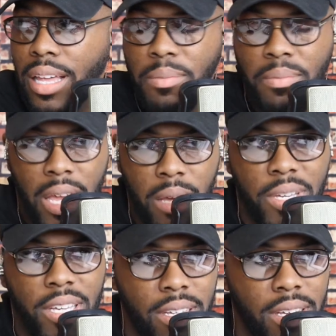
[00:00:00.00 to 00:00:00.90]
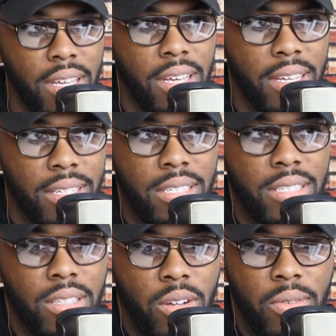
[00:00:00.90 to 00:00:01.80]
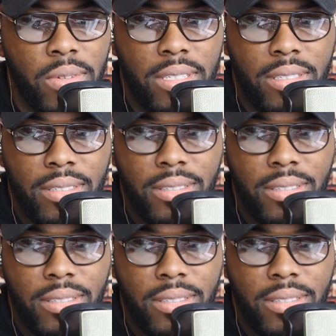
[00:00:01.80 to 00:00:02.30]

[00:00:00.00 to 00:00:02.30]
Like maybe she's nervous,